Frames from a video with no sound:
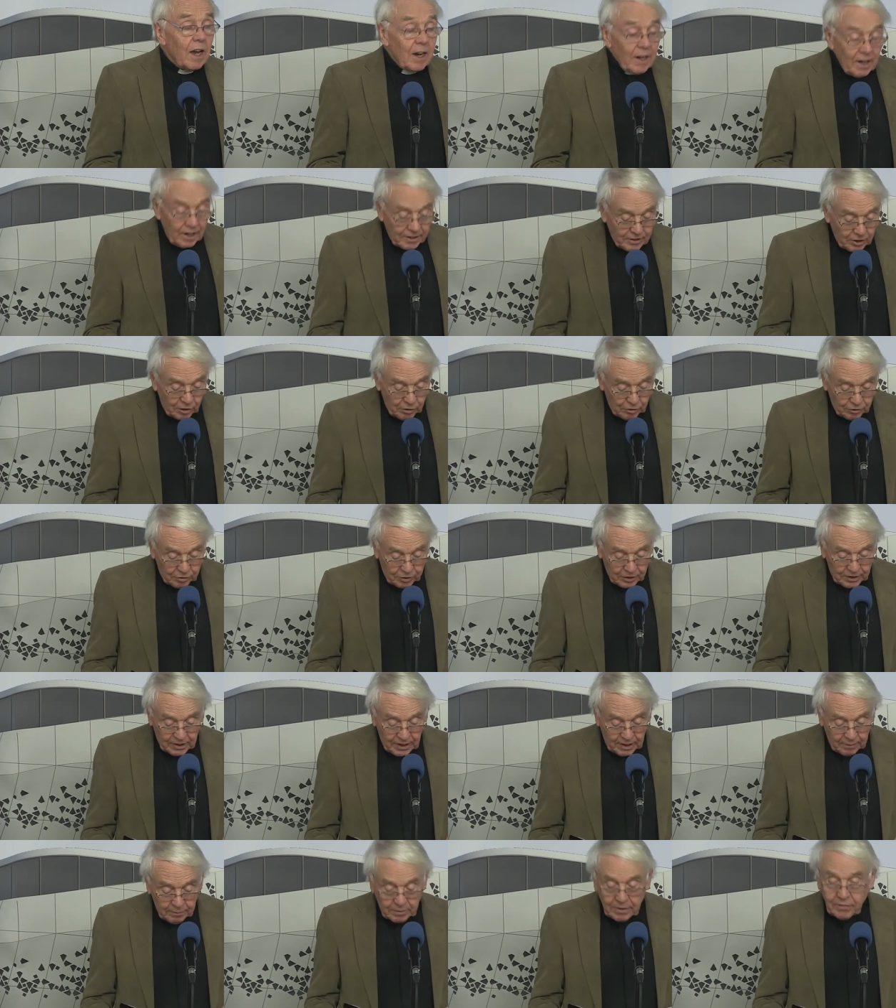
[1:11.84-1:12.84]
And I don't
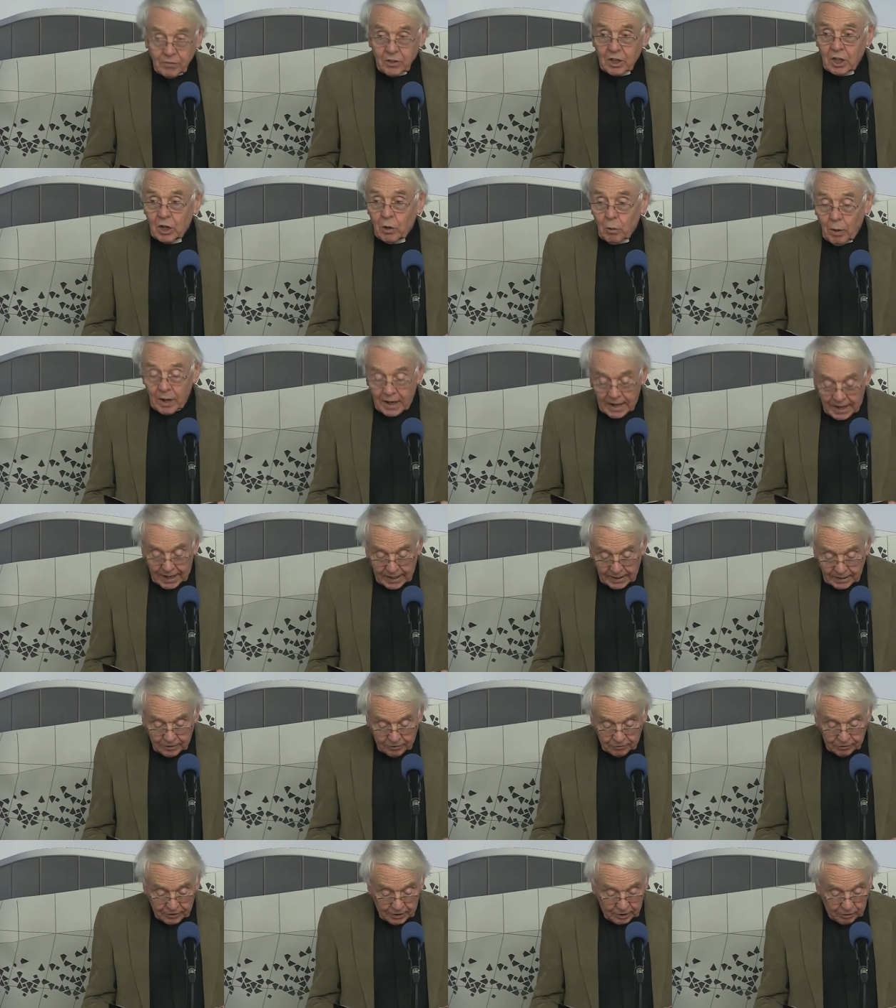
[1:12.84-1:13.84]
think I'm giving away
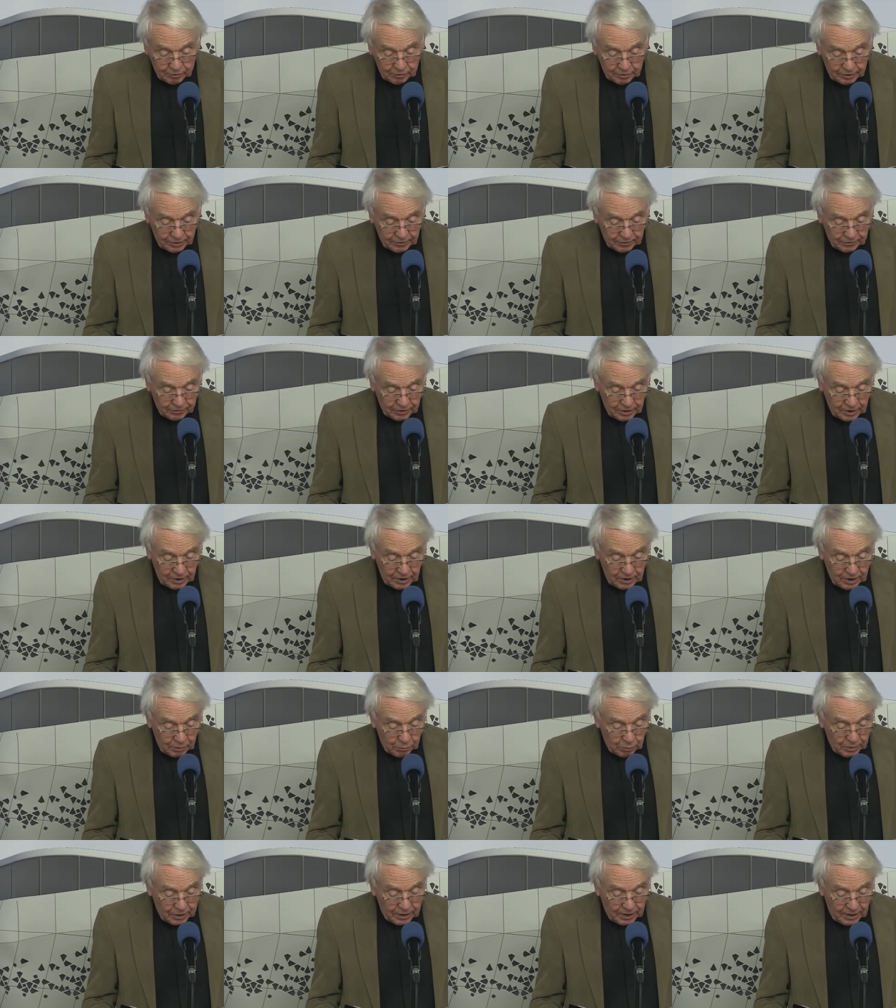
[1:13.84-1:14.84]
any secrets
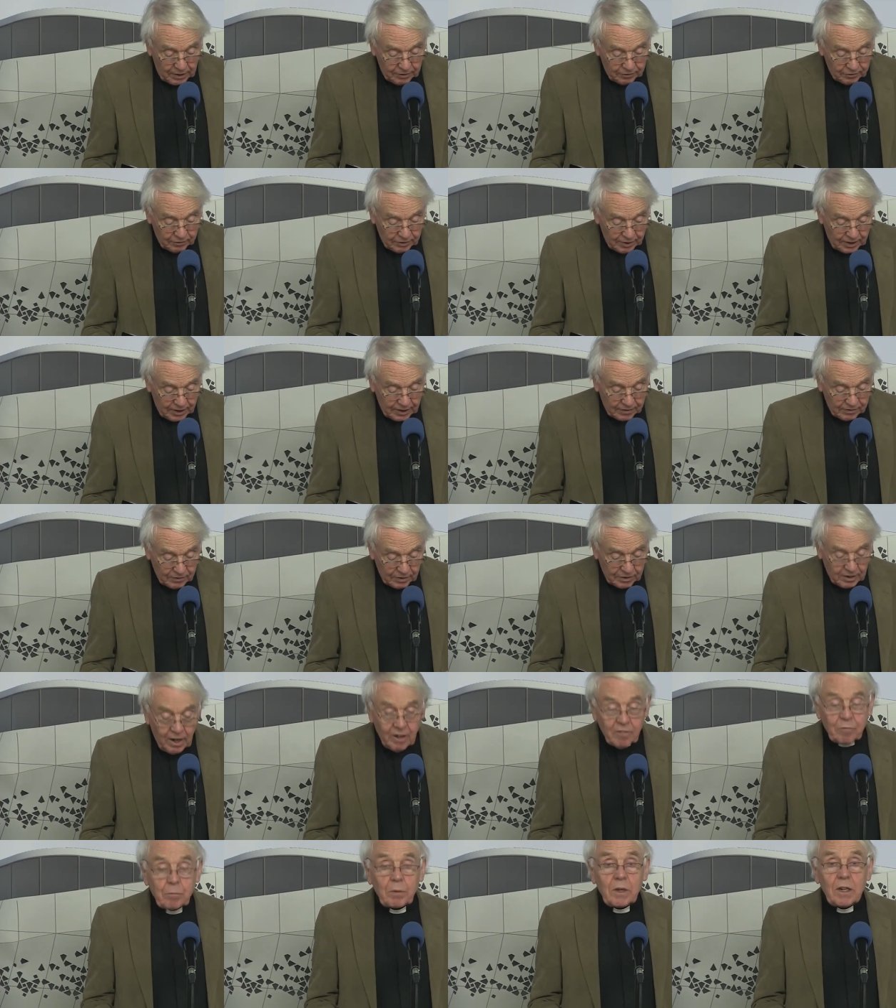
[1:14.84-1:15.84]
when I say that
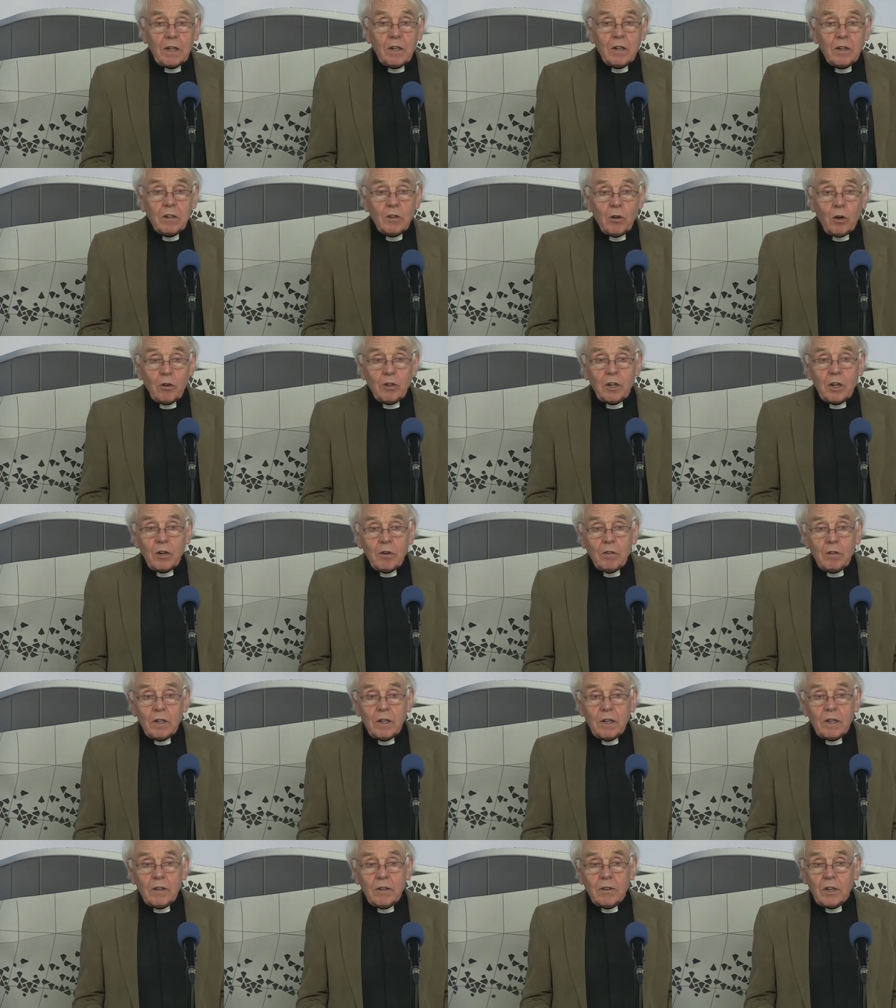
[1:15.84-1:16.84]
I've been not
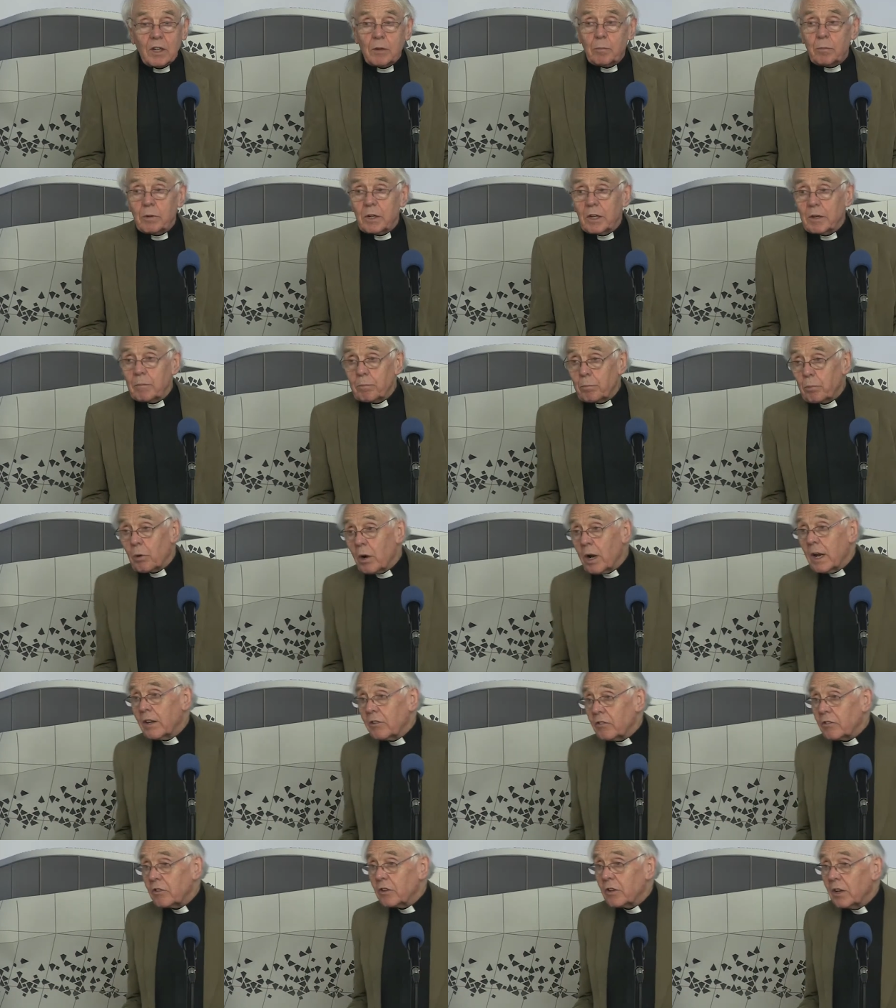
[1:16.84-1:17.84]
only deeply
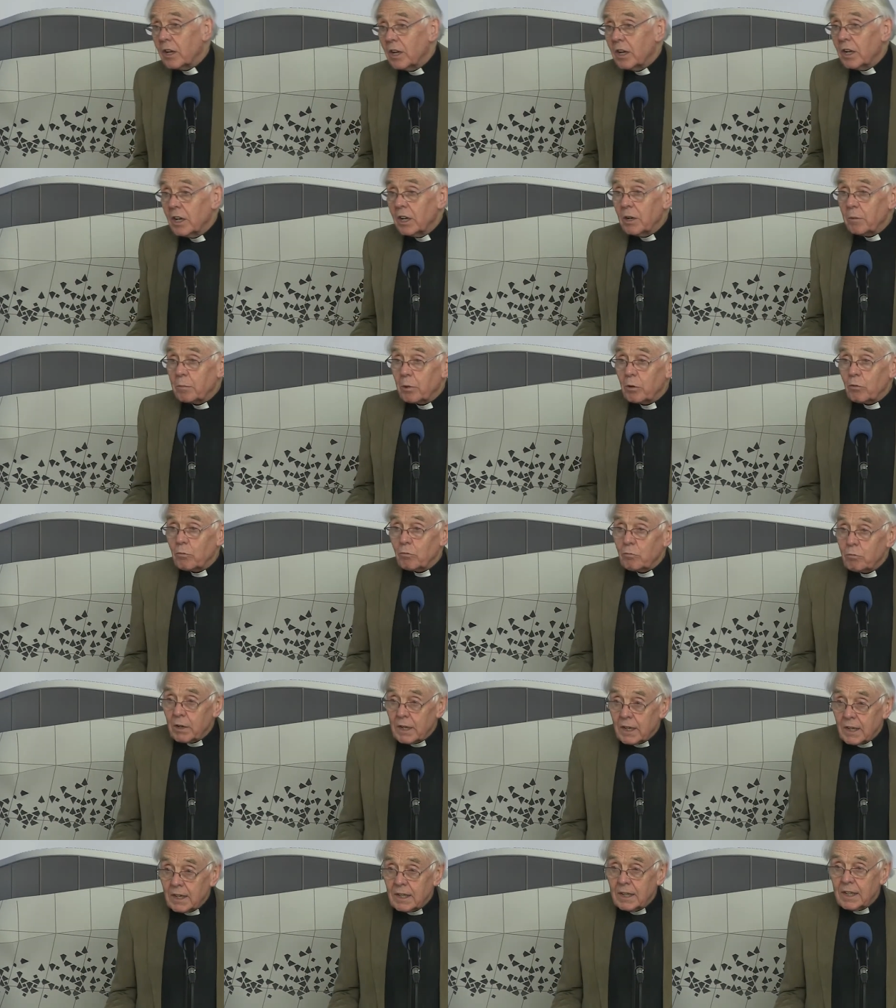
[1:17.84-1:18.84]
impressed, but
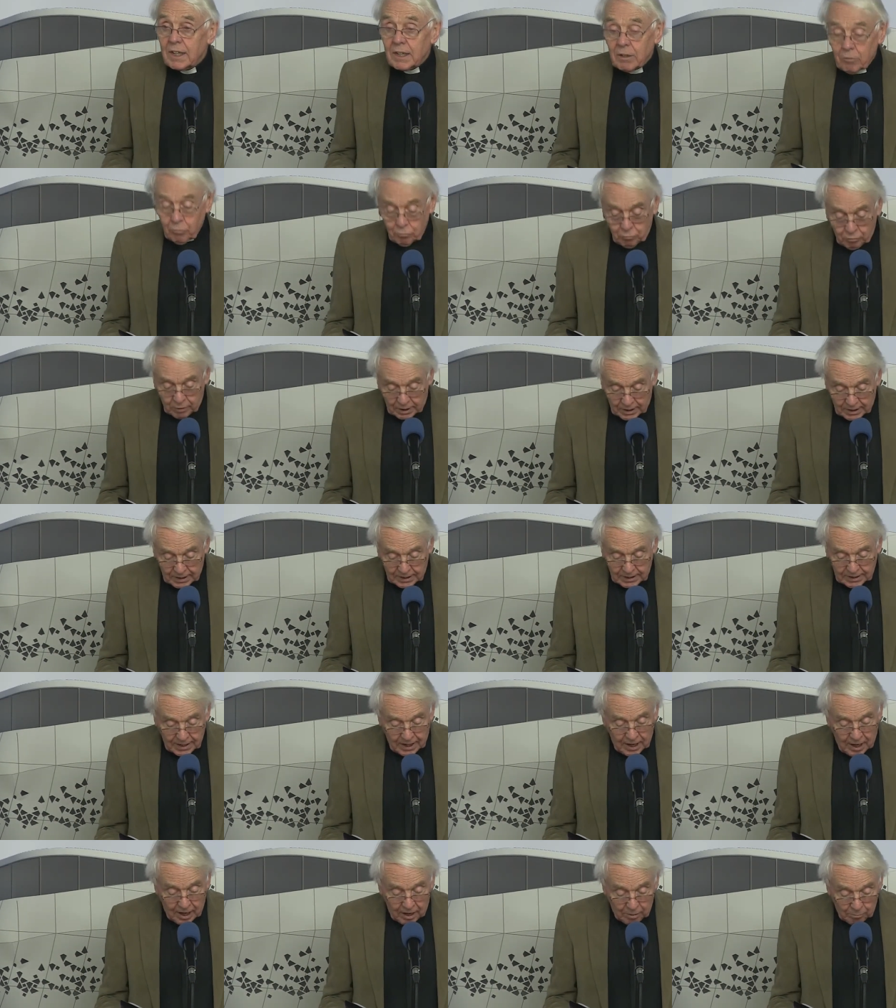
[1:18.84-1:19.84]
really,
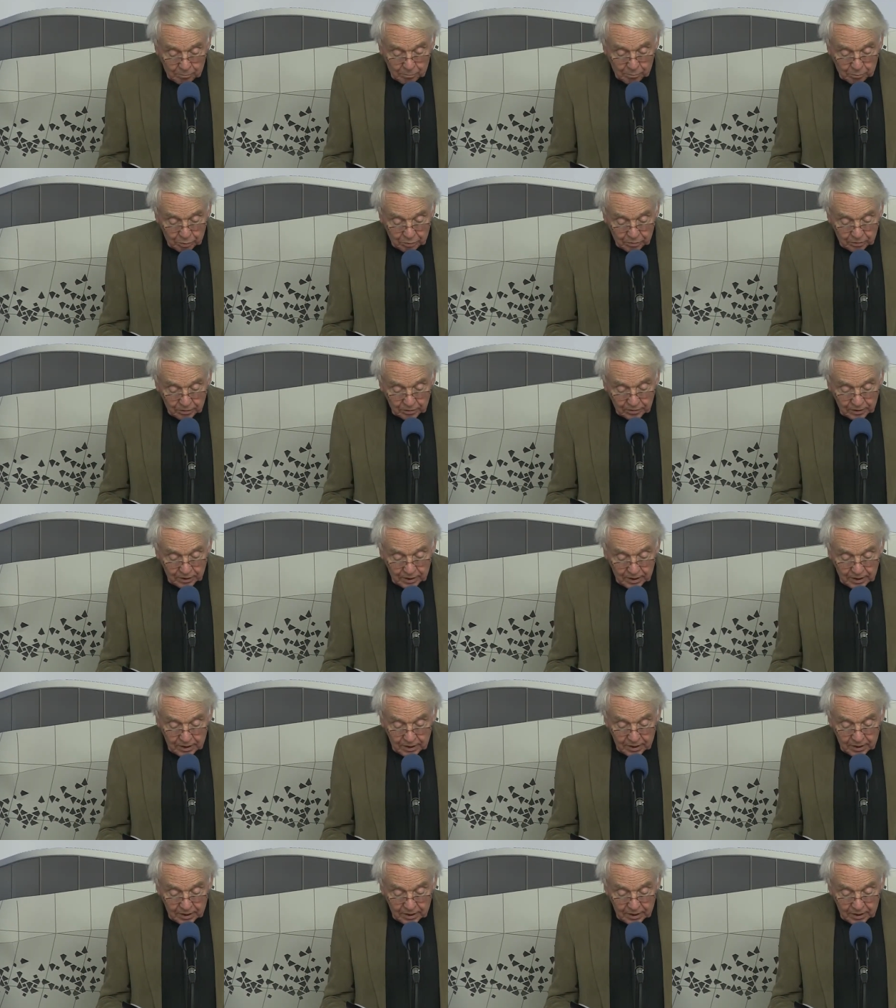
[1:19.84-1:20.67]
really humbled